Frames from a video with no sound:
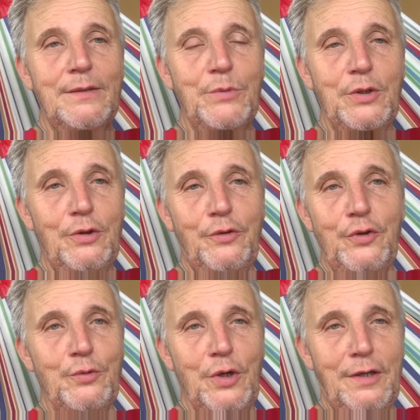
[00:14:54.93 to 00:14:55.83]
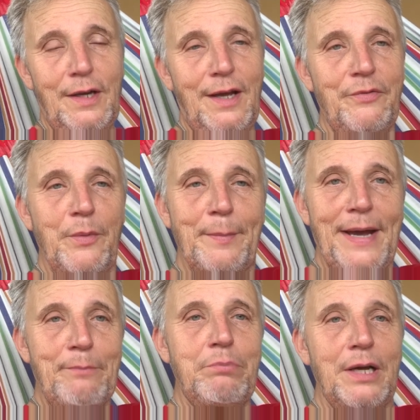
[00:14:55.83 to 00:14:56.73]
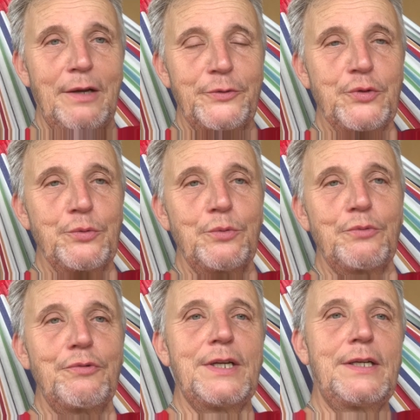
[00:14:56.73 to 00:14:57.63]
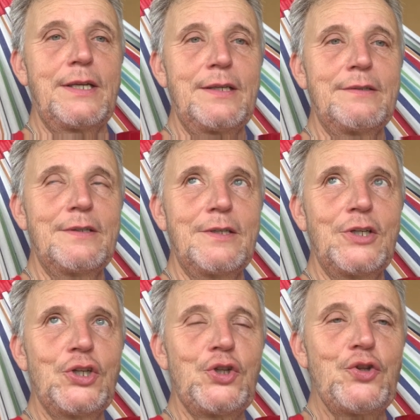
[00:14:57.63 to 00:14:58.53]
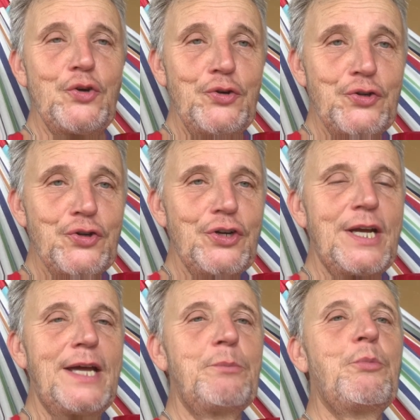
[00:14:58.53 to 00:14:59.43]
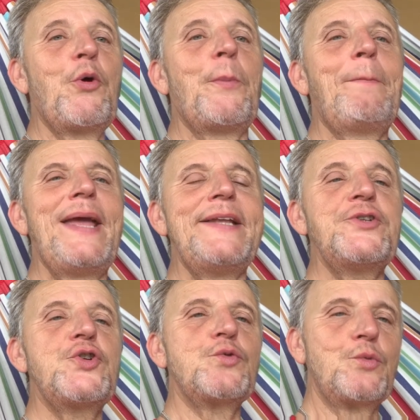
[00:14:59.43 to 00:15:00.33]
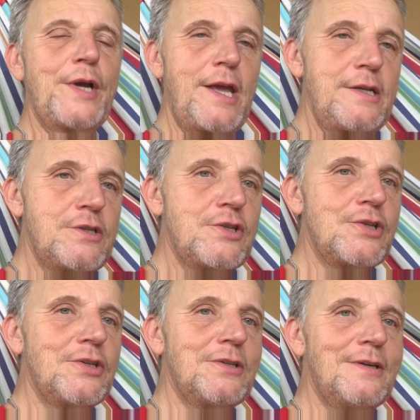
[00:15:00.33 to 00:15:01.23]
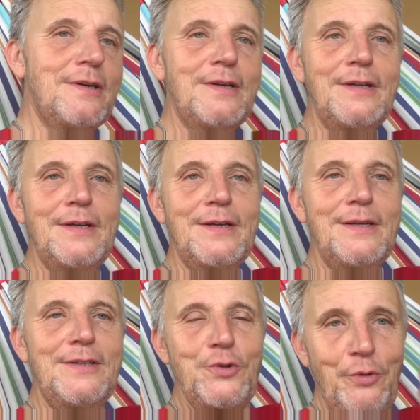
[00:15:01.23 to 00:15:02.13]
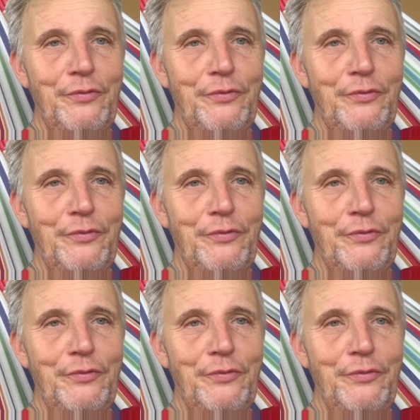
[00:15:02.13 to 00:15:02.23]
because you're going to have a map how to really nurture and perpetuate your